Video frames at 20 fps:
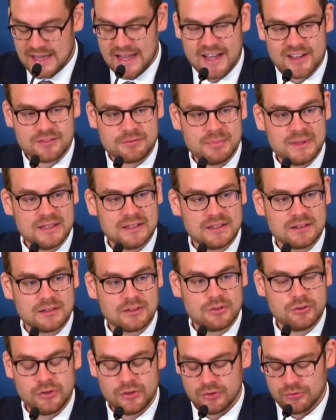have been
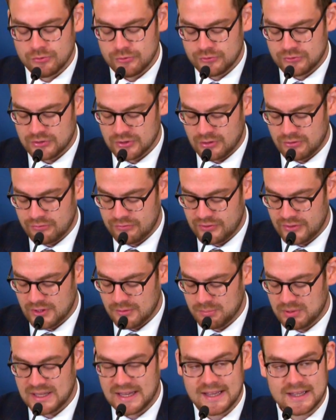accused of
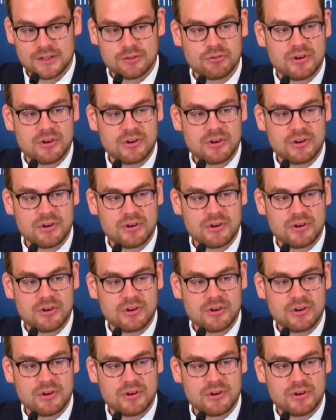applying